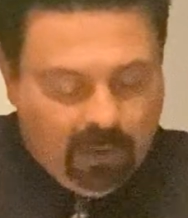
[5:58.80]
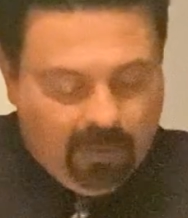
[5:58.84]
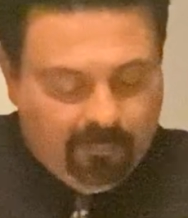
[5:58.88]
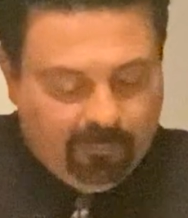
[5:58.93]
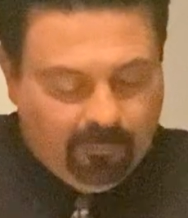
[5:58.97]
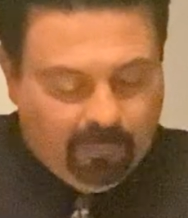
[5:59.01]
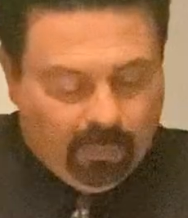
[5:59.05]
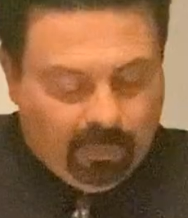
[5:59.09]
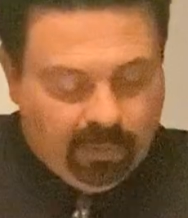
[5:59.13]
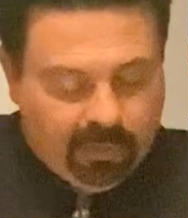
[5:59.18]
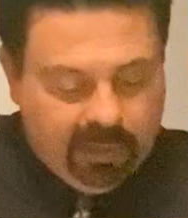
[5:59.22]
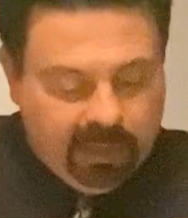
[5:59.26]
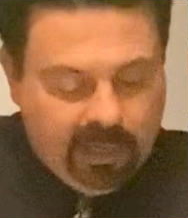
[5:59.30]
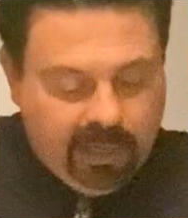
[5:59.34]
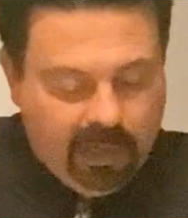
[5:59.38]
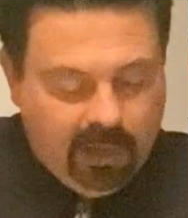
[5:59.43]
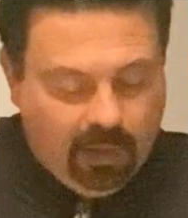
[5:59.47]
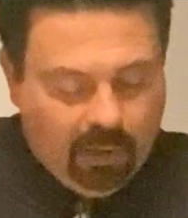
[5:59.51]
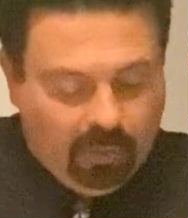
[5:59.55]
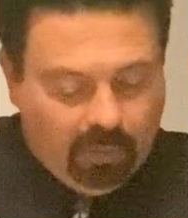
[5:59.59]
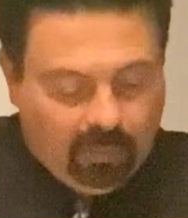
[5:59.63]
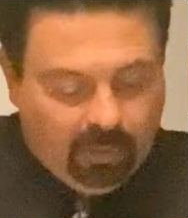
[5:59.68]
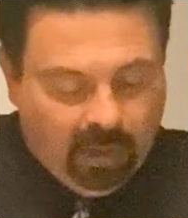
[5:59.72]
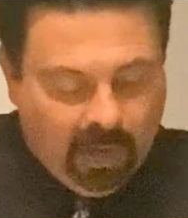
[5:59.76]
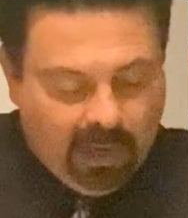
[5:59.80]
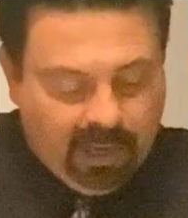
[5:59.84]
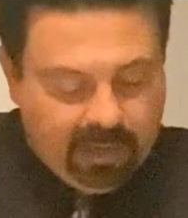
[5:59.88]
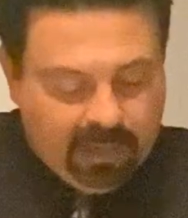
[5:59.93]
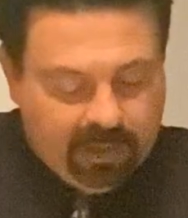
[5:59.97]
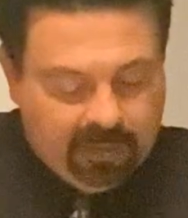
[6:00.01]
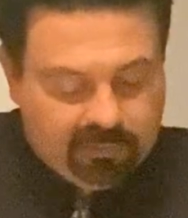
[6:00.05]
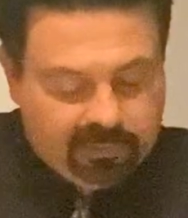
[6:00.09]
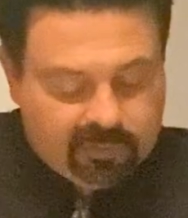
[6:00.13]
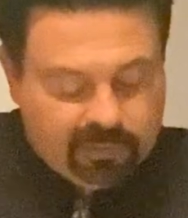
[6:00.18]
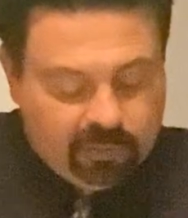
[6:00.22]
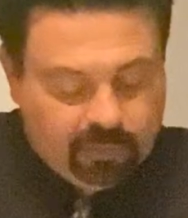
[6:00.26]
For ye are like
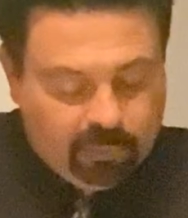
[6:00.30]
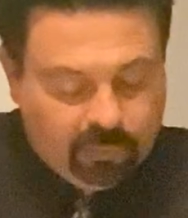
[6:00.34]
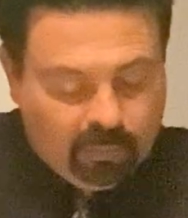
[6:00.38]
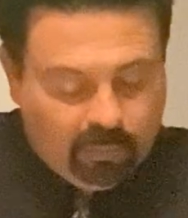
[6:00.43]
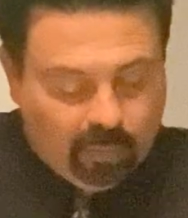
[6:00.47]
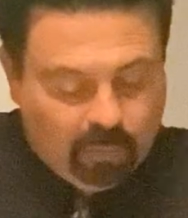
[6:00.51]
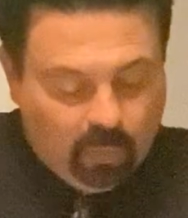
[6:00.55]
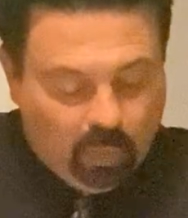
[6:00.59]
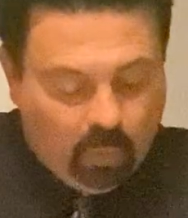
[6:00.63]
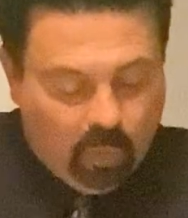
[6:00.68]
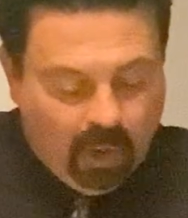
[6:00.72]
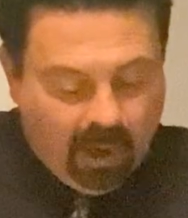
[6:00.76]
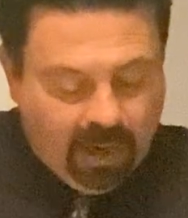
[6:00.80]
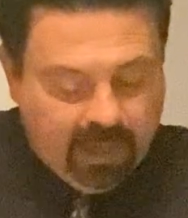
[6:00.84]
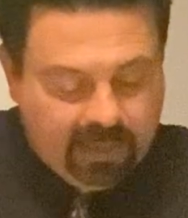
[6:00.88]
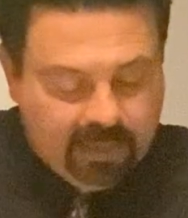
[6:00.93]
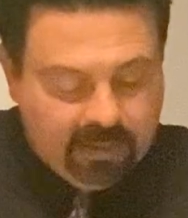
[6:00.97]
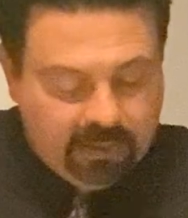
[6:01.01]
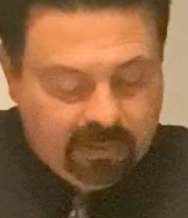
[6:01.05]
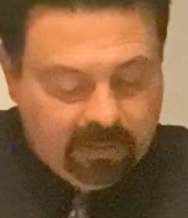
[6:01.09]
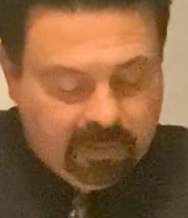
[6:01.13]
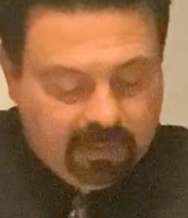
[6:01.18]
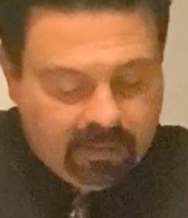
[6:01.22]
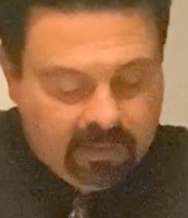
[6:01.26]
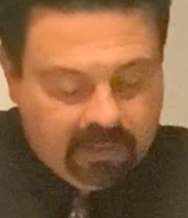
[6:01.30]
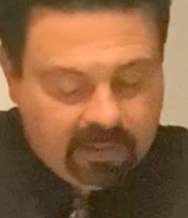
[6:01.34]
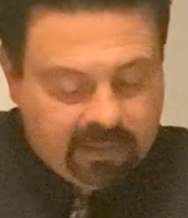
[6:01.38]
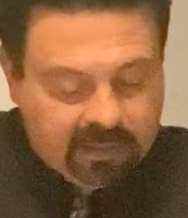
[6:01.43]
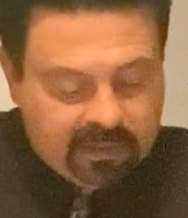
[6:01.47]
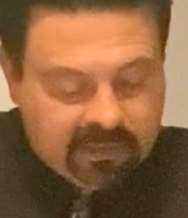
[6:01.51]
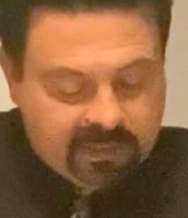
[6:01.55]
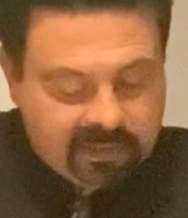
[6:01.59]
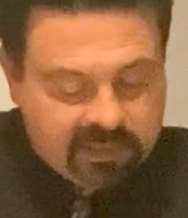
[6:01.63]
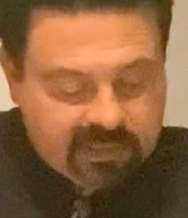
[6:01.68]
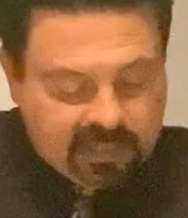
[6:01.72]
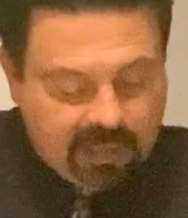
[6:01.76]
unto whited
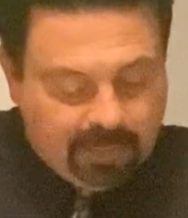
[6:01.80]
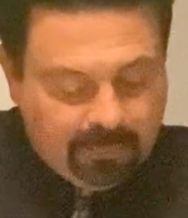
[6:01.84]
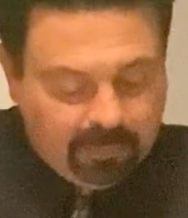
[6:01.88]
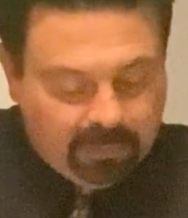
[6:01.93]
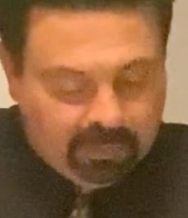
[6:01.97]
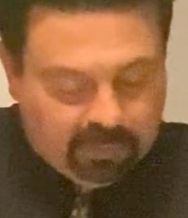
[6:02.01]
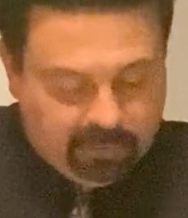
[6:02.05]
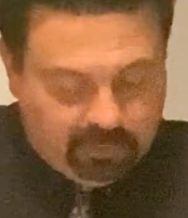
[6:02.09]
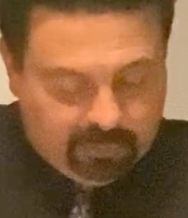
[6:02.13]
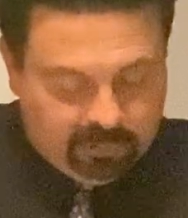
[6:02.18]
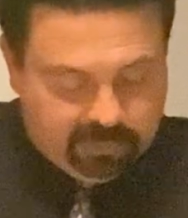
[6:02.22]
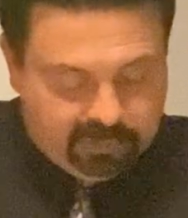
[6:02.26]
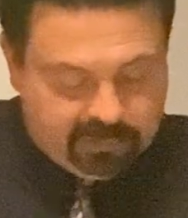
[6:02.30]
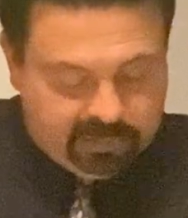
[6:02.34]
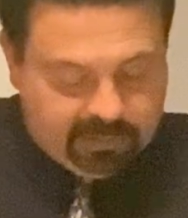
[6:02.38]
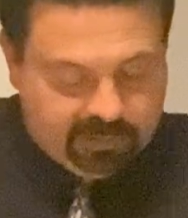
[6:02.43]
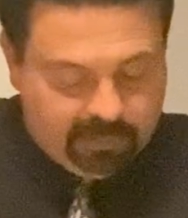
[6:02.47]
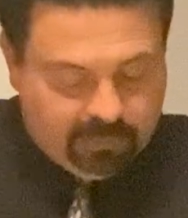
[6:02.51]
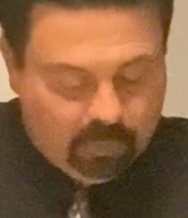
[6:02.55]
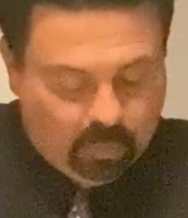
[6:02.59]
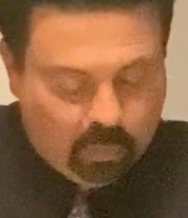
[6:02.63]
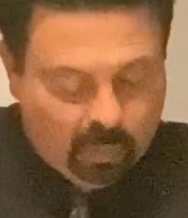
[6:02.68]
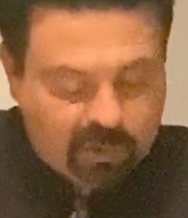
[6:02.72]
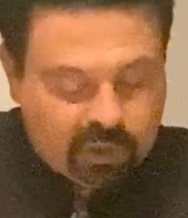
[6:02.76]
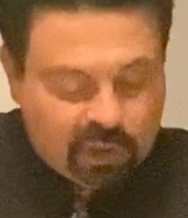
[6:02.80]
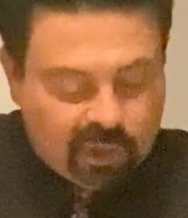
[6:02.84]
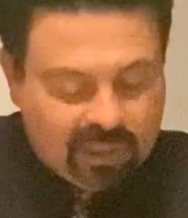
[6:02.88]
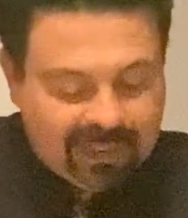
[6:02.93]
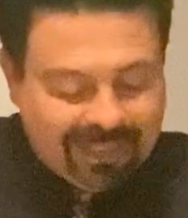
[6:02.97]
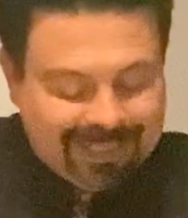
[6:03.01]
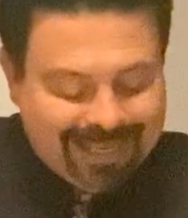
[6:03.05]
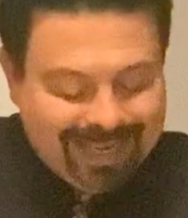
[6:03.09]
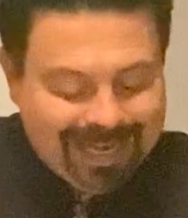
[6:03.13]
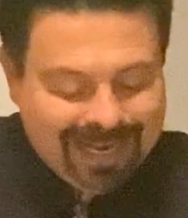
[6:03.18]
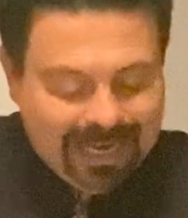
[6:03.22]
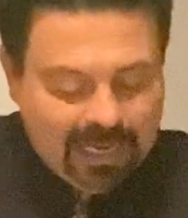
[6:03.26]
sepulchres, which
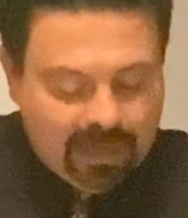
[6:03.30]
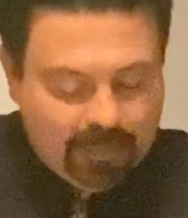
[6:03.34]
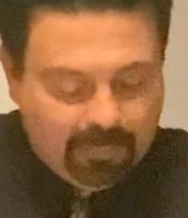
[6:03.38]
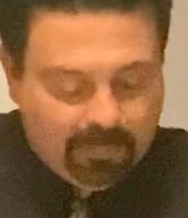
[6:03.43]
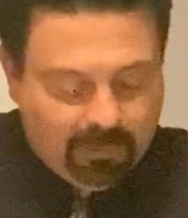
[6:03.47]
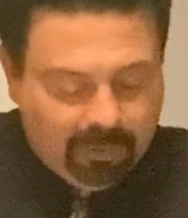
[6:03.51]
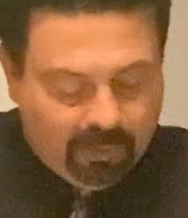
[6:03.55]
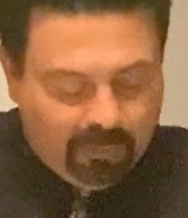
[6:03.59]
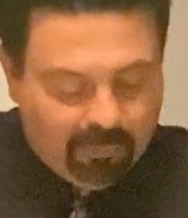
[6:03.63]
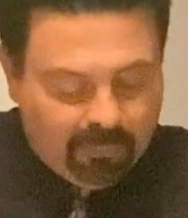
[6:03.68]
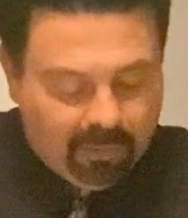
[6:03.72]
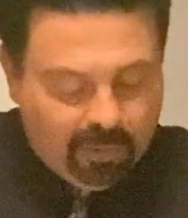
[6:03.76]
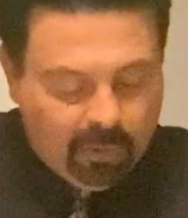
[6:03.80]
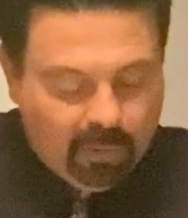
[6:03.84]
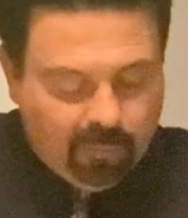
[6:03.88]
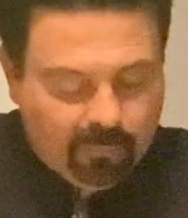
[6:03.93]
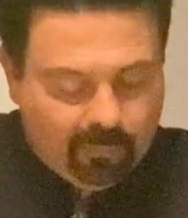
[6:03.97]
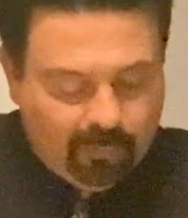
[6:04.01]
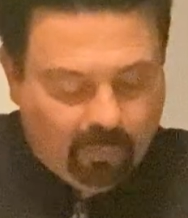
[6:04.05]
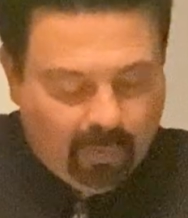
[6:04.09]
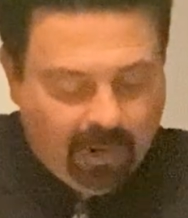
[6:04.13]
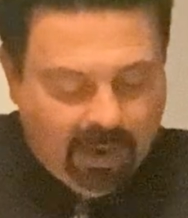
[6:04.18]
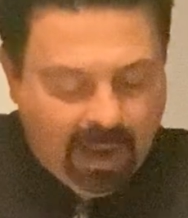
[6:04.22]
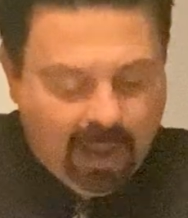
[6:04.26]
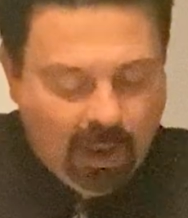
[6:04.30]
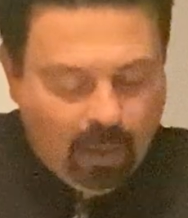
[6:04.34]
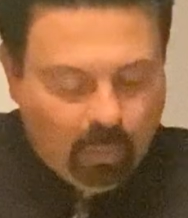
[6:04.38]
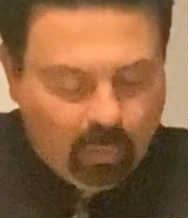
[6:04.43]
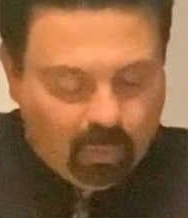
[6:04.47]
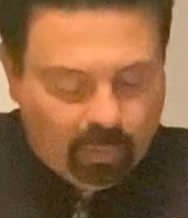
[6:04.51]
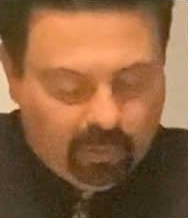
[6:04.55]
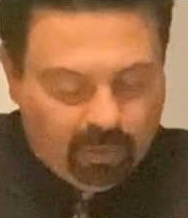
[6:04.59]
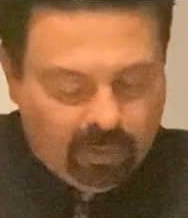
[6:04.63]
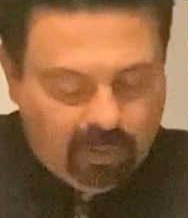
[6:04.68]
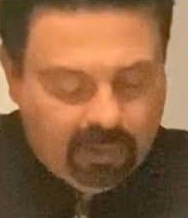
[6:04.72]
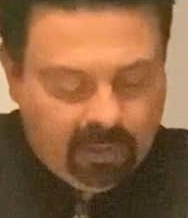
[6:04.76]
indeed appear beautiful
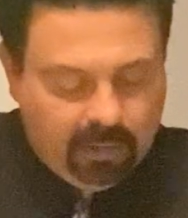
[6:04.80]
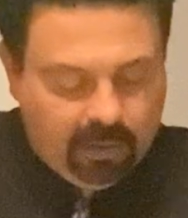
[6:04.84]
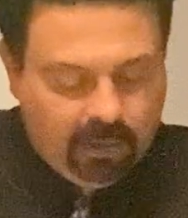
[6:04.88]
outward,